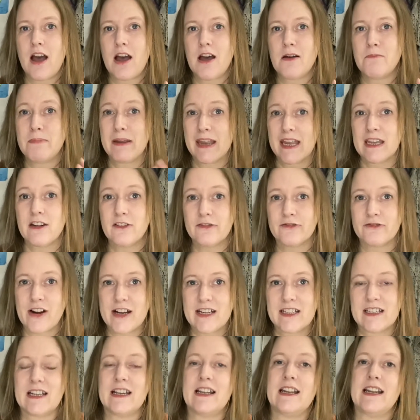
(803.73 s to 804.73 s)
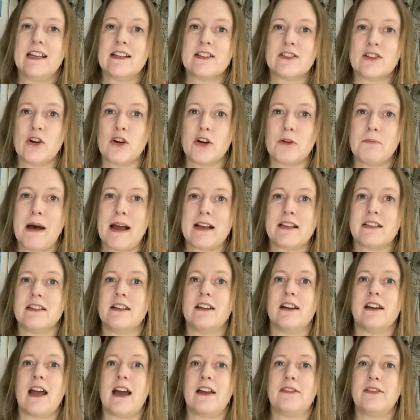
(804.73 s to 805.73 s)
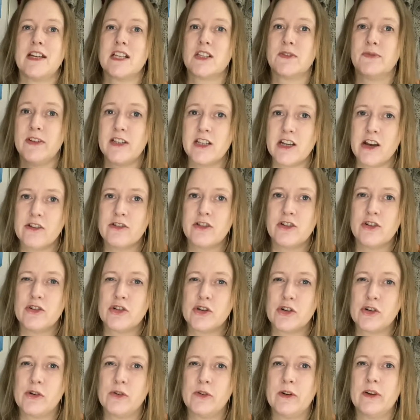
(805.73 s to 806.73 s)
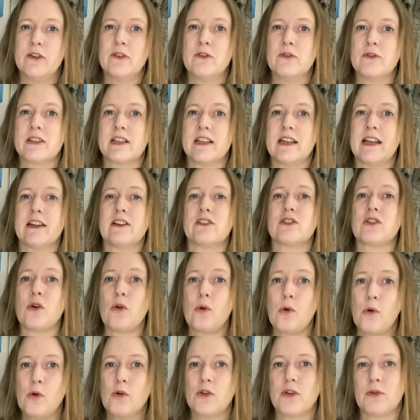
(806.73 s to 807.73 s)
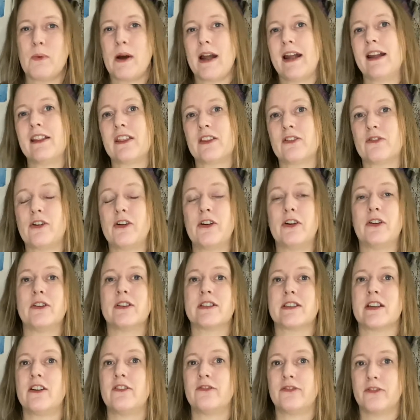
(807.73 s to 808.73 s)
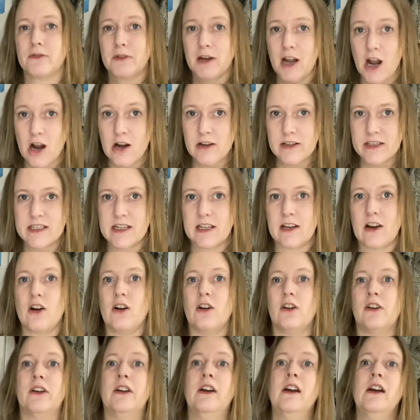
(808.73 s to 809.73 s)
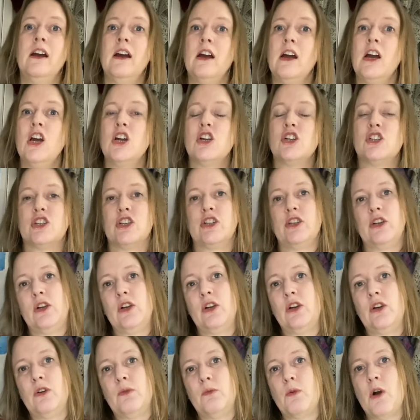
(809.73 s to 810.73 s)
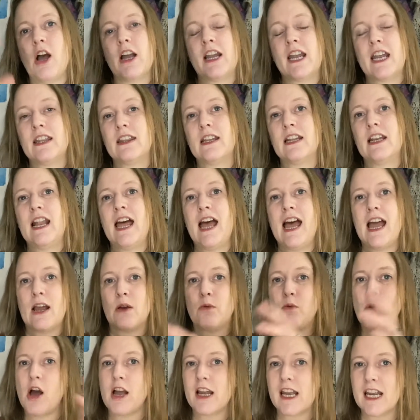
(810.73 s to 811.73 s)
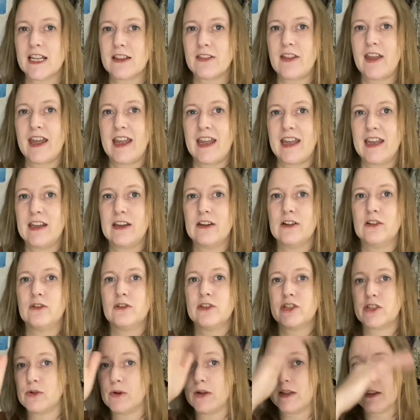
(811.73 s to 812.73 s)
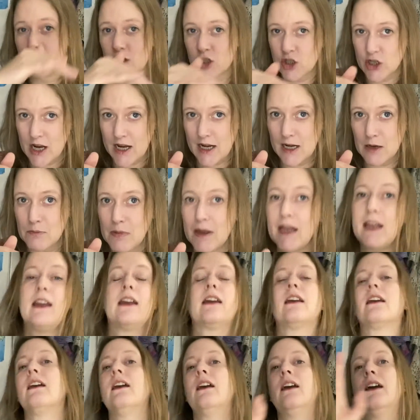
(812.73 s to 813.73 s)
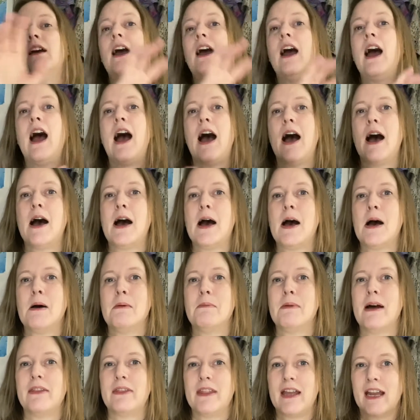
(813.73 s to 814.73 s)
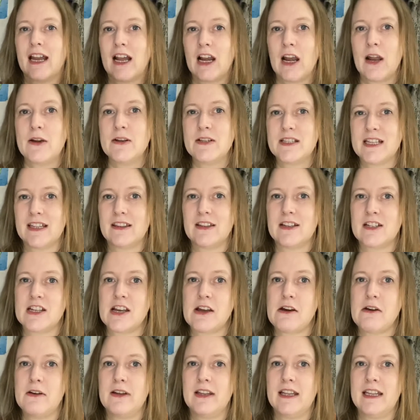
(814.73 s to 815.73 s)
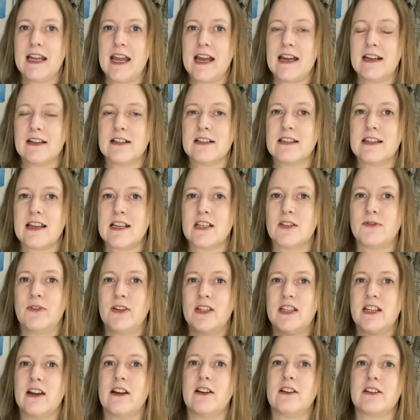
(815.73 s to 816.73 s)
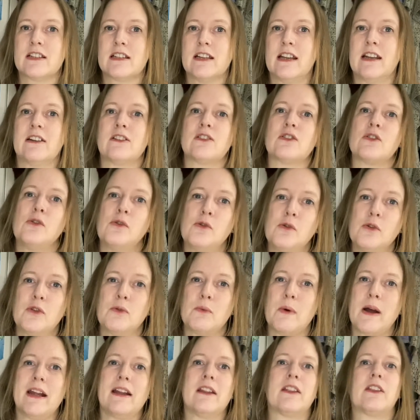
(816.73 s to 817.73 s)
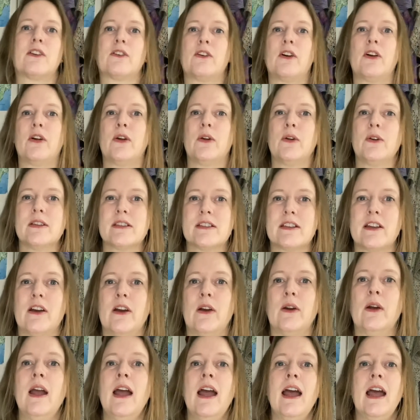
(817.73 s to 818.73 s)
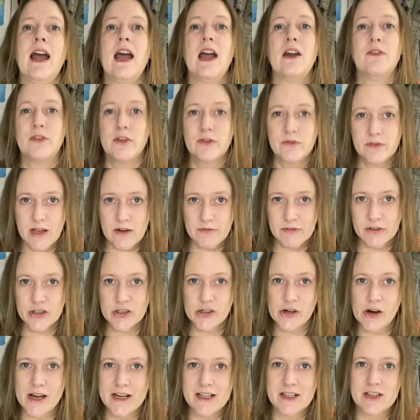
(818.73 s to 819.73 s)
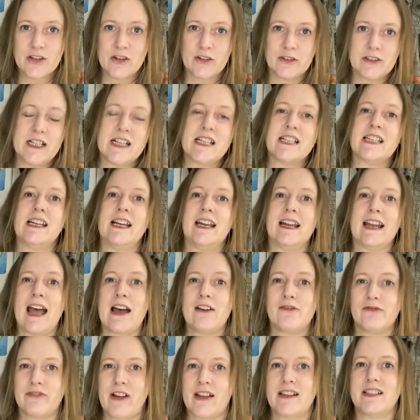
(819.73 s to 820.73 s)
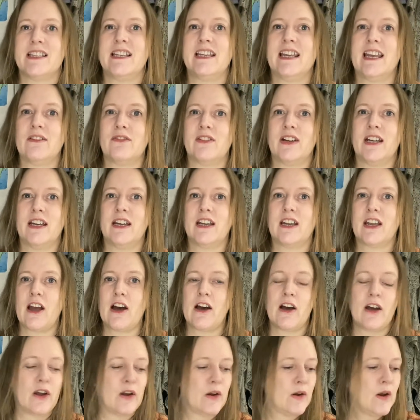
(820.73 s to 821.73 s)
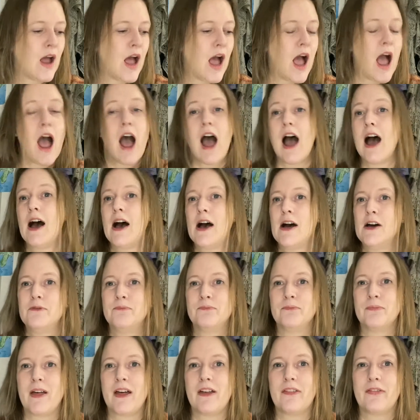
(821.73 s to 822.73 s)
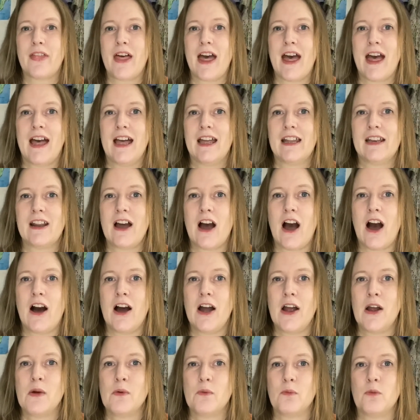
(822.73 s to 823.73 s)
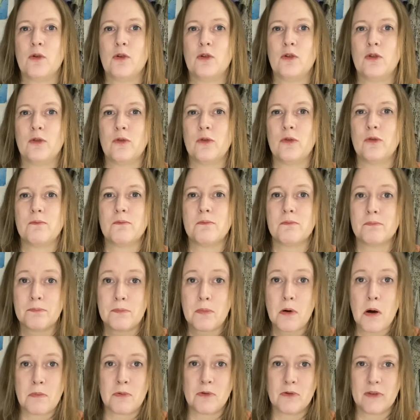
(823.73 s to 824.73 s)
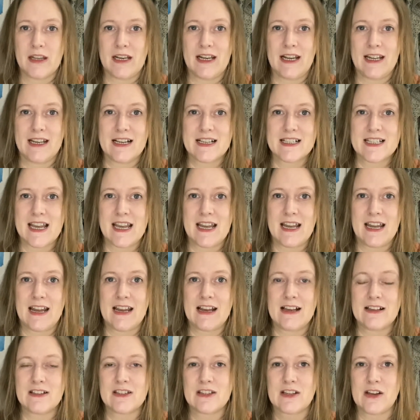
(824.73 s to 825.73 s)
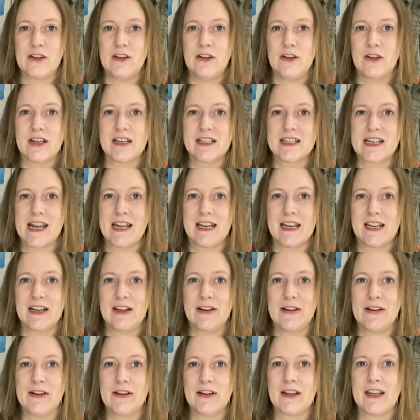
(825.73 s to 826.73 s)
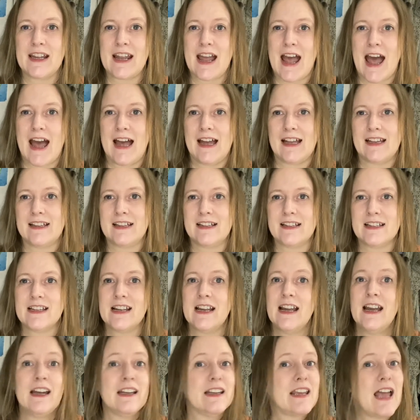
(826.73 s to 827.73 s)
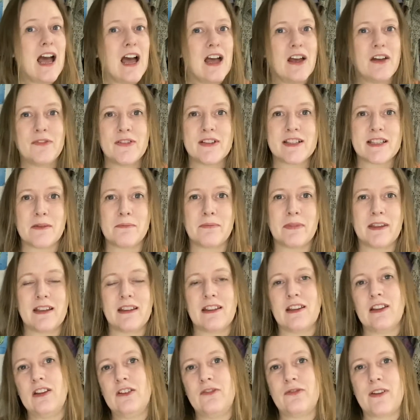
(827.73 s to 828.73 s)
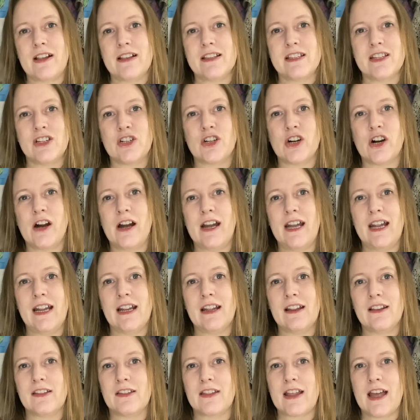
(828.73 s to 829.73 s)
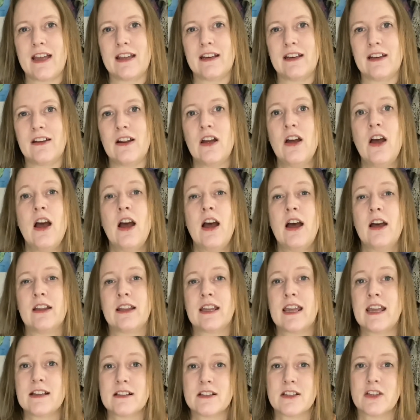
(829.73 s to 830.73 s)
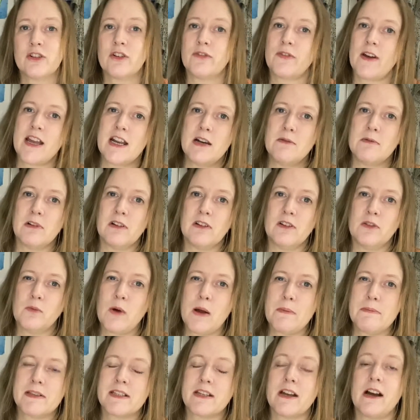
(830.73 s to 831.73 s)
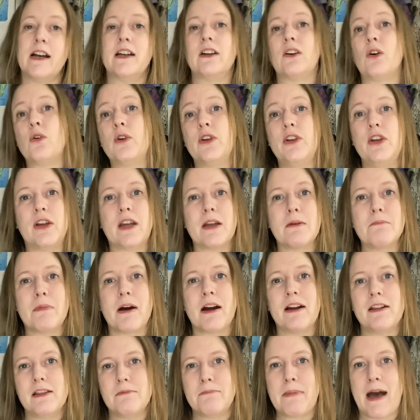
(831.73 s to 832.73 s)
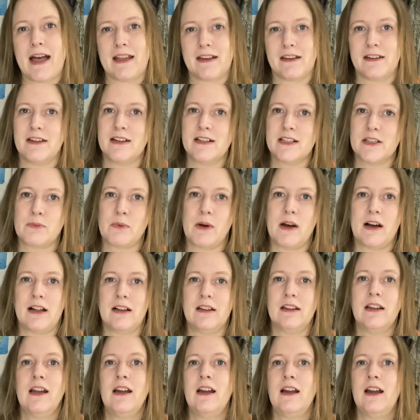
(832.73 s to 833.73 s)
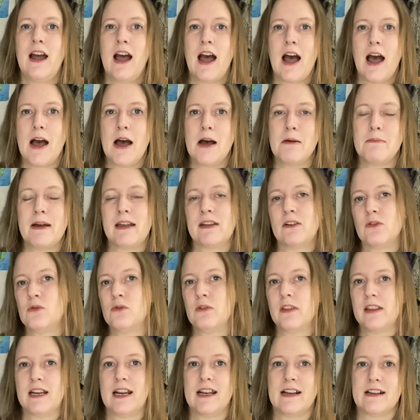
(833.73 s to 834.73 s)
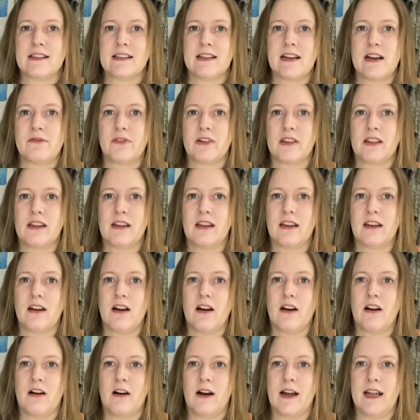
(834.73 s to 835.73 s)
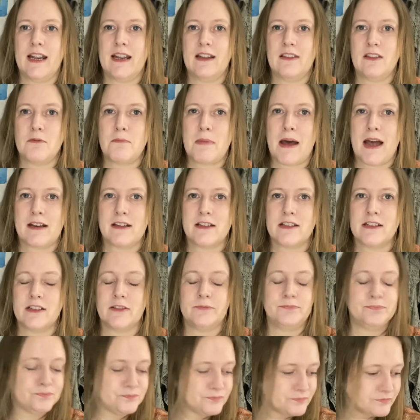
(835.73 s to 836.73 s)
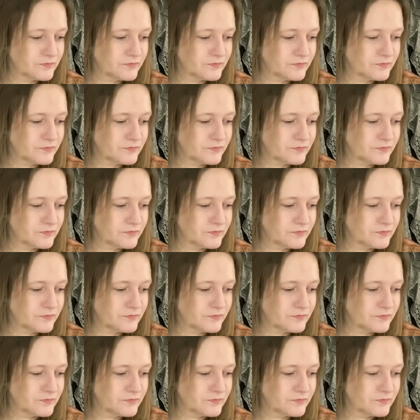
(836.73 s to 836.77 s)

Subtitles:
beginner friendly sock pattern, and there's video tutorials linked all the way through. So from casting on to working the leg, working the heel, doing the shaping, and then closing the toe at the end. There's videos linked all the way through. So if you've never tried sock knitting and fancy giving it a go, then I will pop all the links here so you can take a look. And yeah, if it's something that you fancy trying, then kits are available on the website, or you can buy the pattern as well. And all the links and everything are in the pattern.